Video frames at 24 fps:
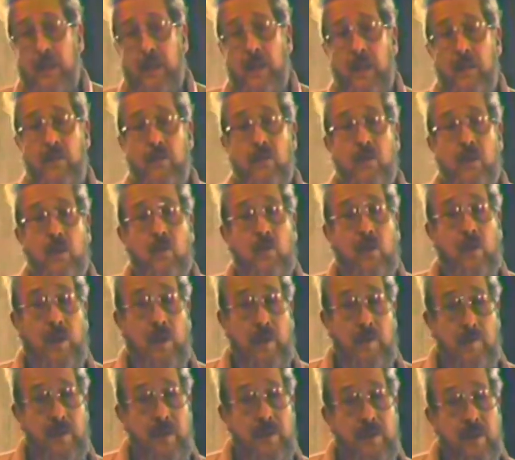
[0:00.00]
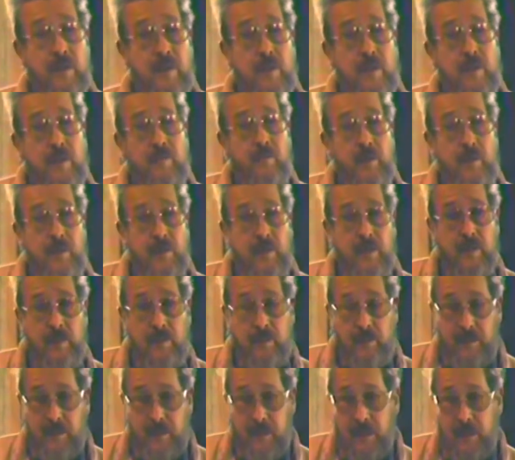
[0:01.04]
If there were libertarian machine
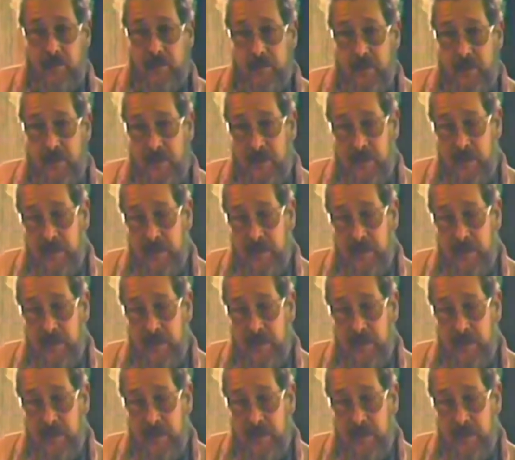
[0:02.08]
shops